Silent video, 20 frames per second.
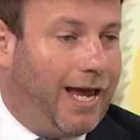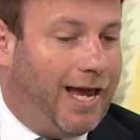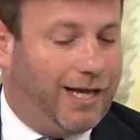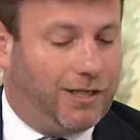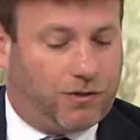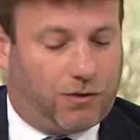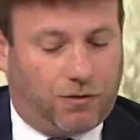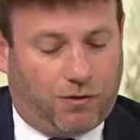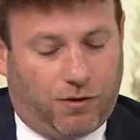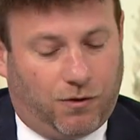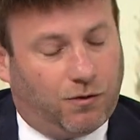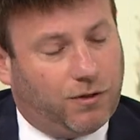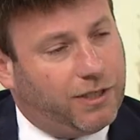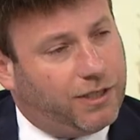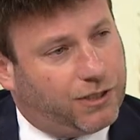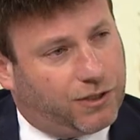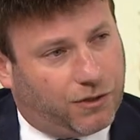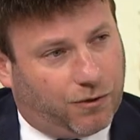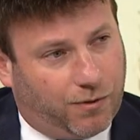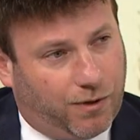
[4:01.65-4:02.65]
And so the only
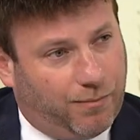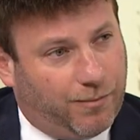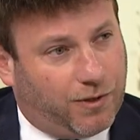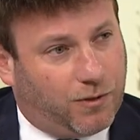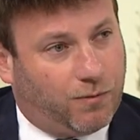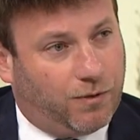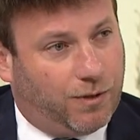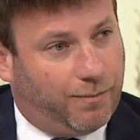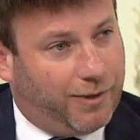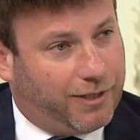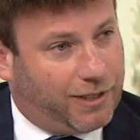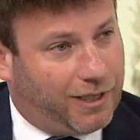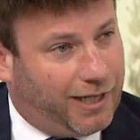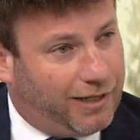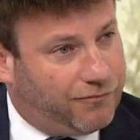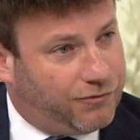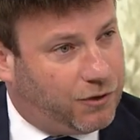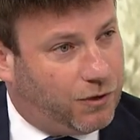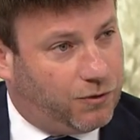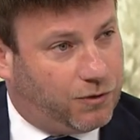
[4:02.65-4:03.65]
disagreement with the Mental
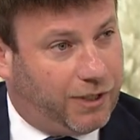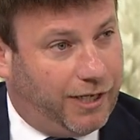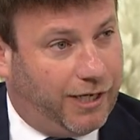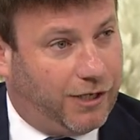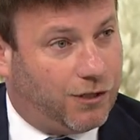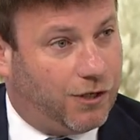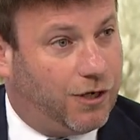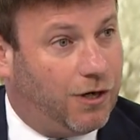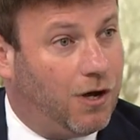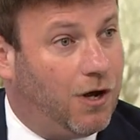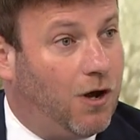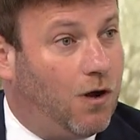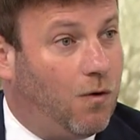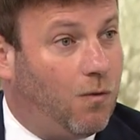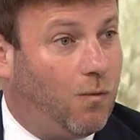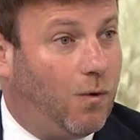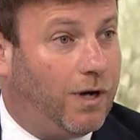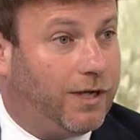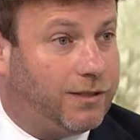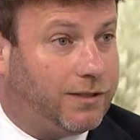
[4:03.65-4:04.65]
Health Association
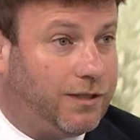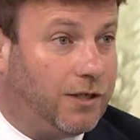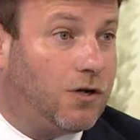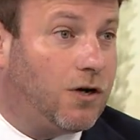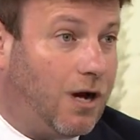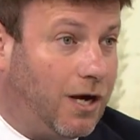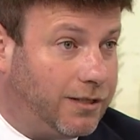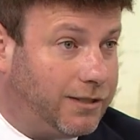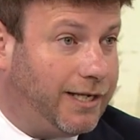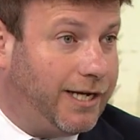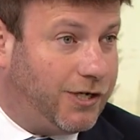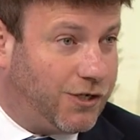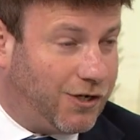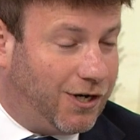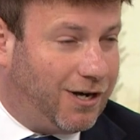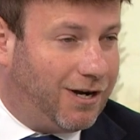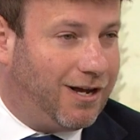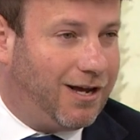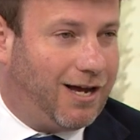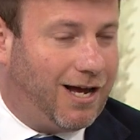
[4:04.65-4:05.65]
was the
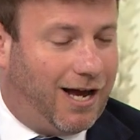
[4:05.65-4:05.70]
causation.